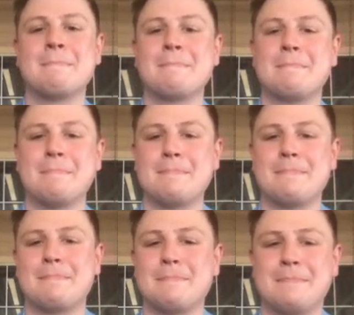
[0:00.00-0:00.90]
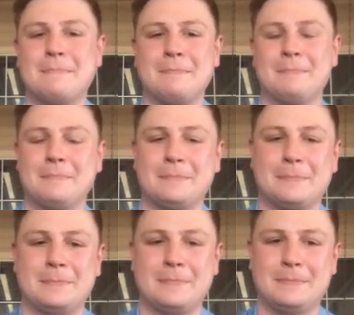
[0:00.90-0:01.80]

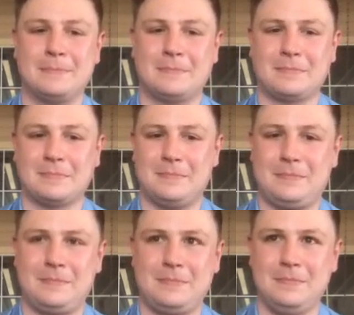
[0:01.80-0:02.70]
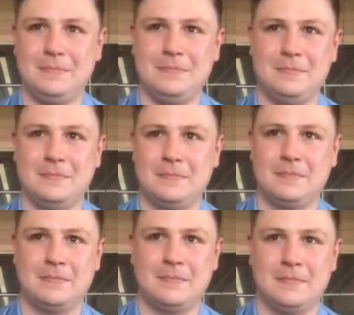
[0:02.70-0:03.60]

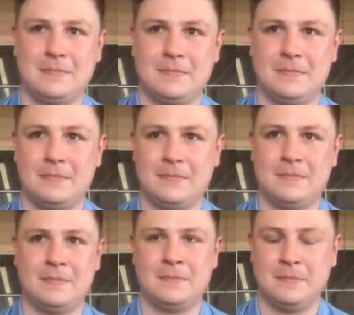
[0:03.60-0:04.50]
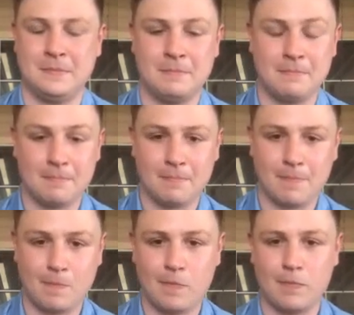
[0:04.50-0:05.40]

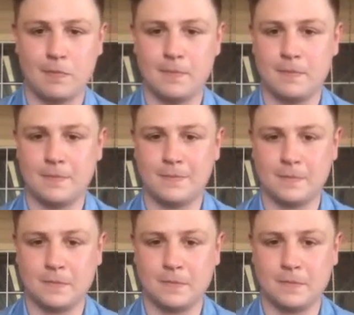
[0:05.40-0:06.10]
[no speech]